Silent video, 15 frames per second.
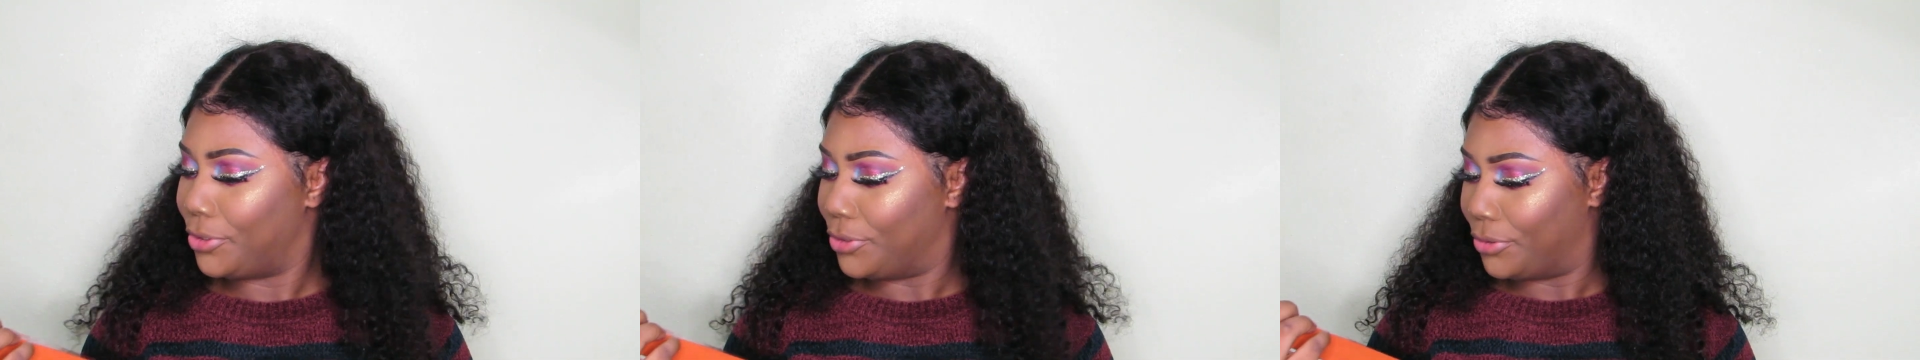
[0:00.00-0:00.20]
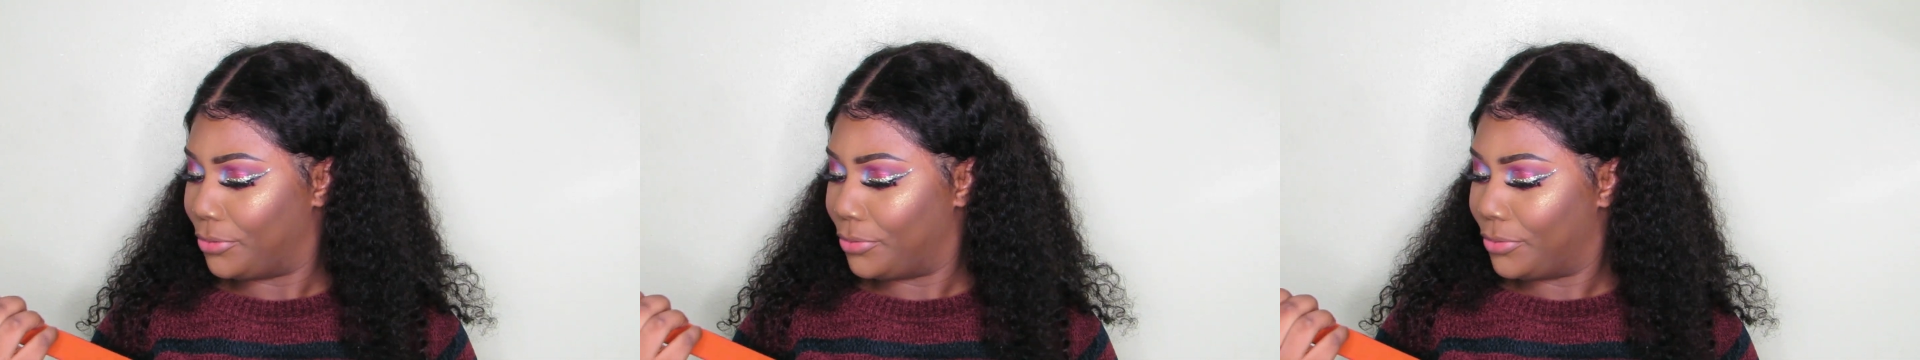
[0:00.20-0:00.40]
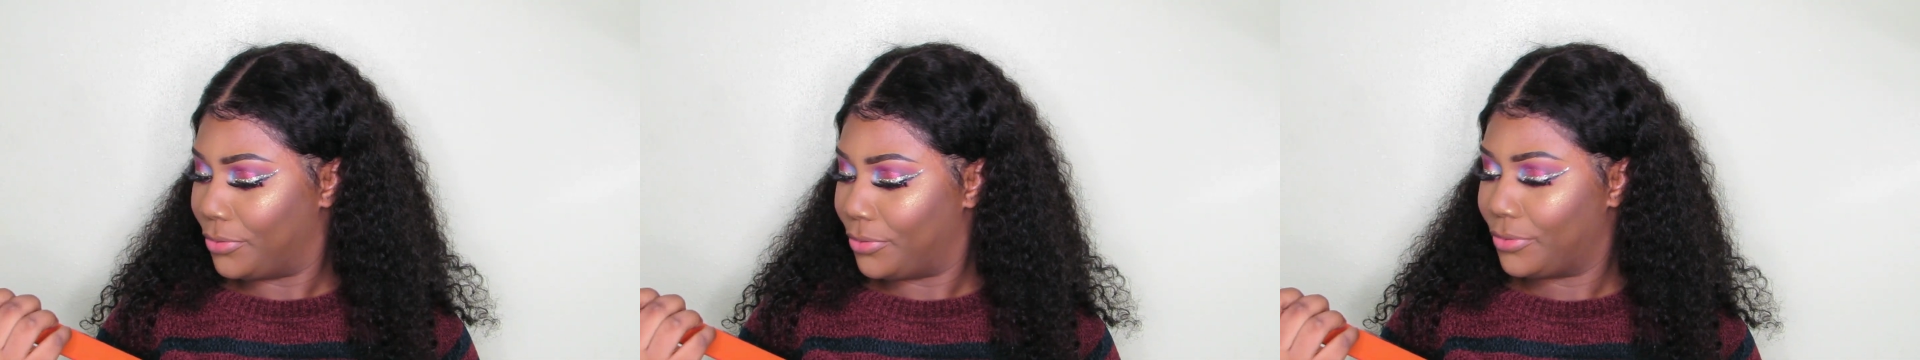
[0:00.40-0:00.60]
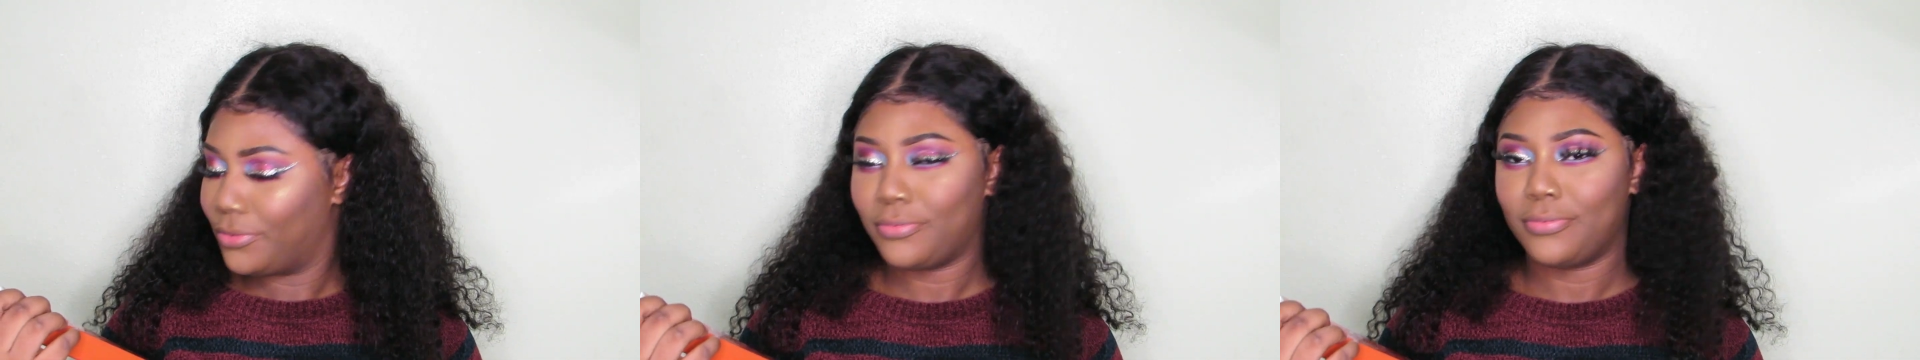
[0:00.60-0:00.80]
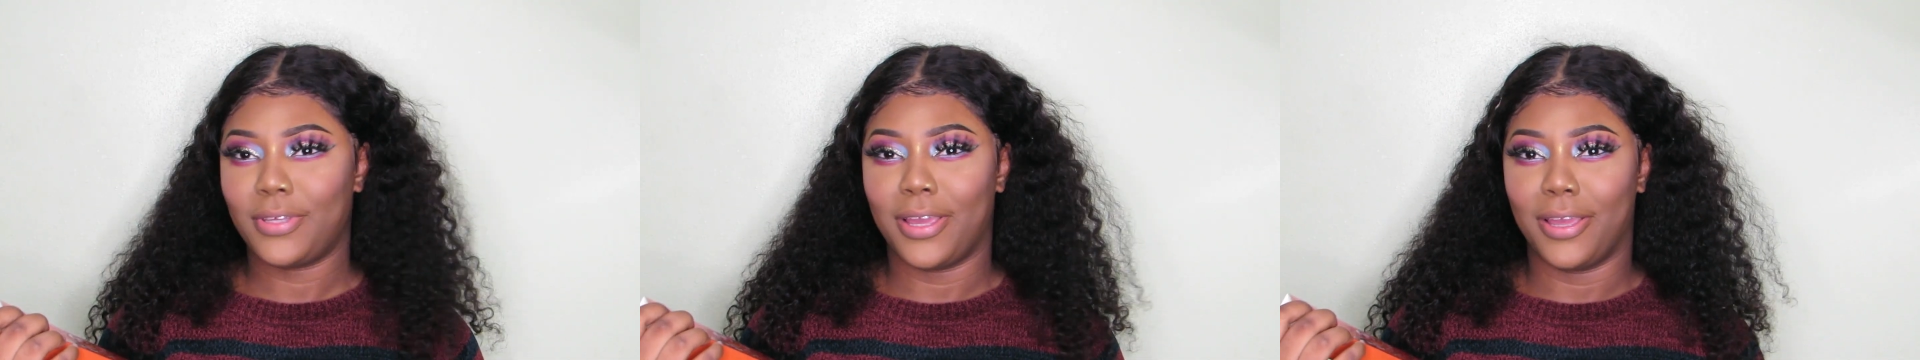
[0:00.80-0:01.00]
Doo.
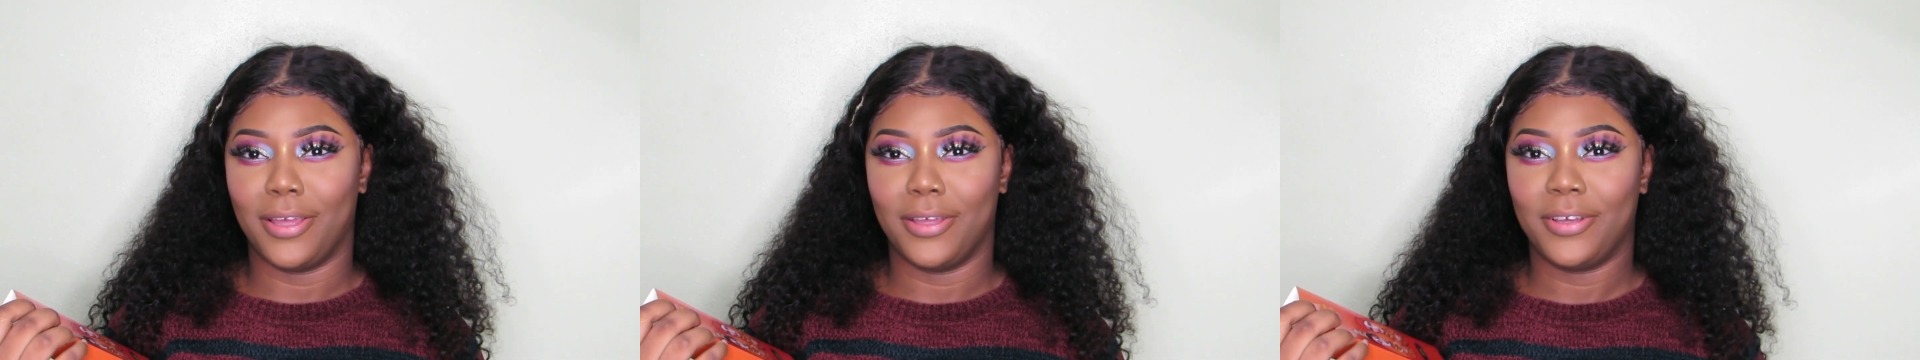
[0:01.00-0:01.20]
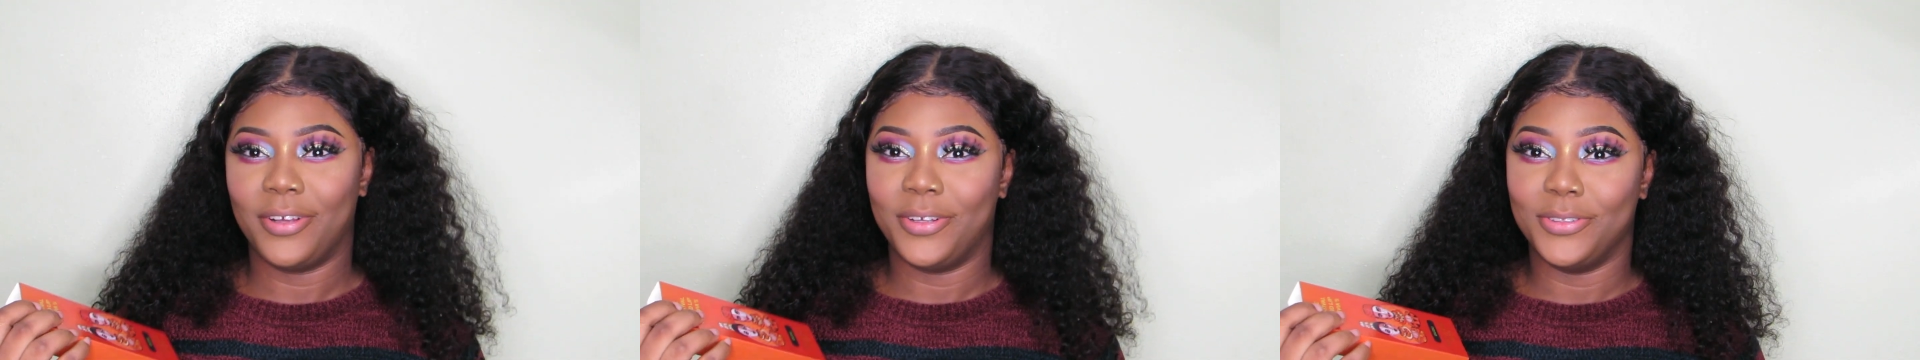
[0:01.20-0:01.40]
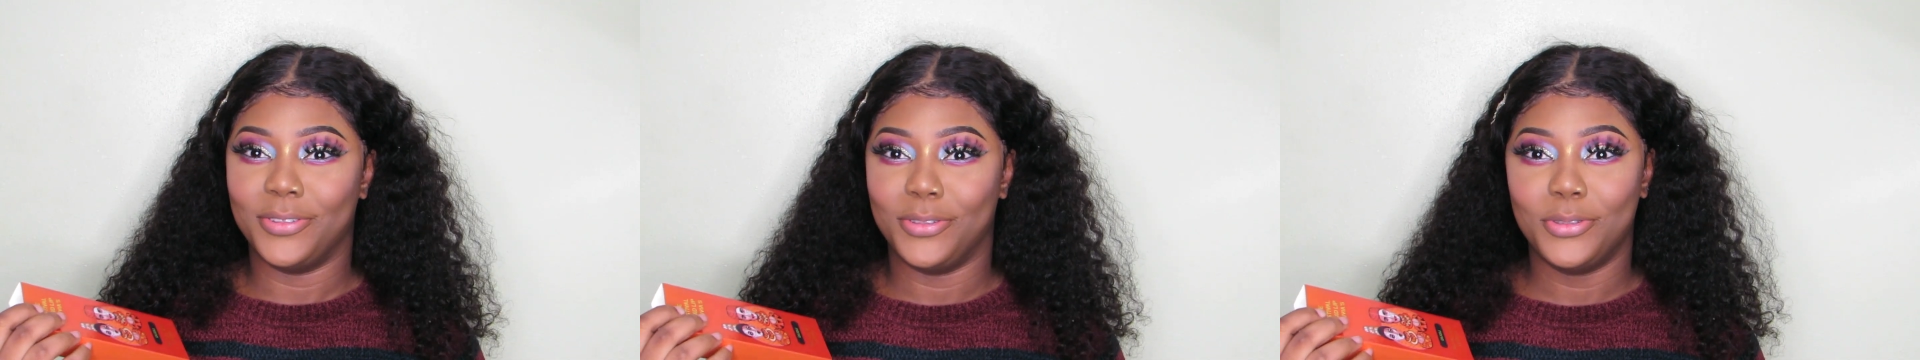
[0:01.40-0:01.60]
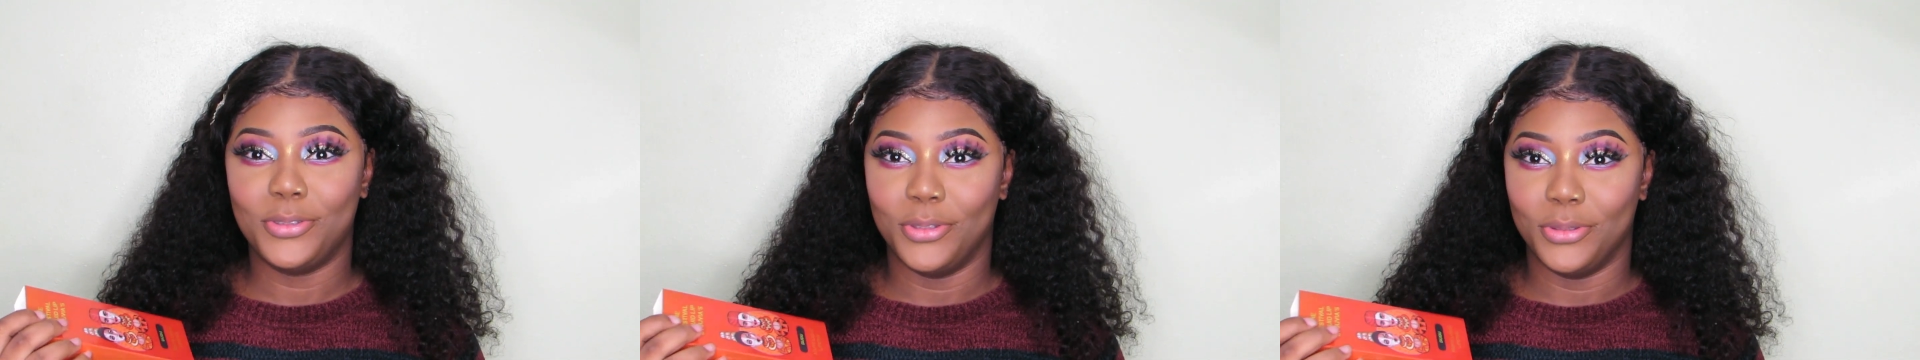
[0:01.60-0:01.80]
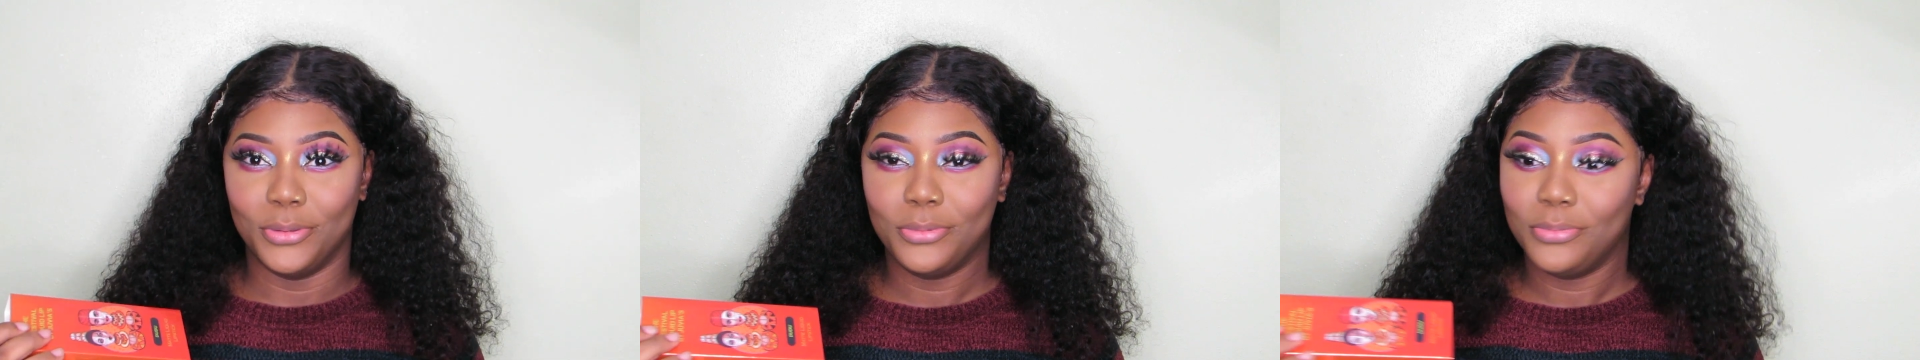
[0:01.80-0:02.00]
Yeah, called Doo
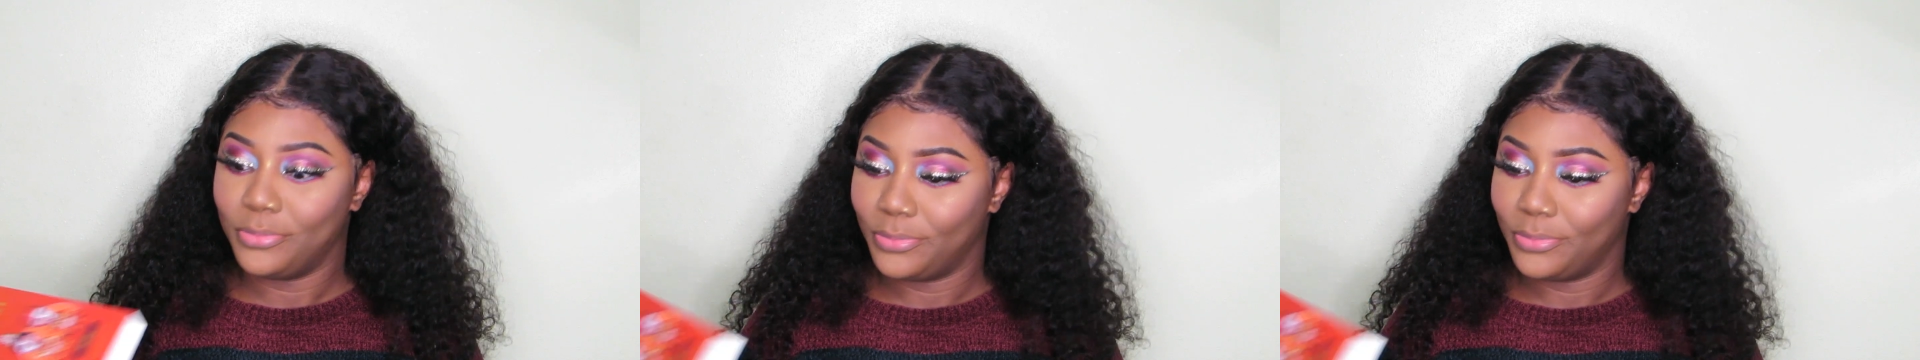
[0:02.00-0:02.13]
Doo.